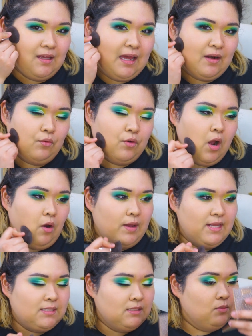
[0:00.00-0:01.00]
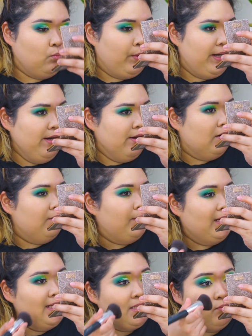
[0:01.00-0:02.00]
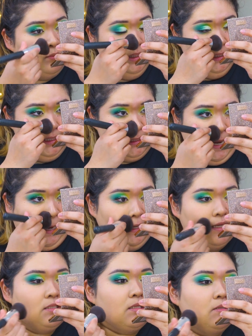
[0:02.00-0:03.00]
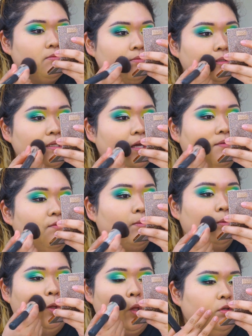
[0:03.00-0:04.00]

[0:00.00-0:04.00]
I don't know, it's weird, but it's really nice. It's really comfortable.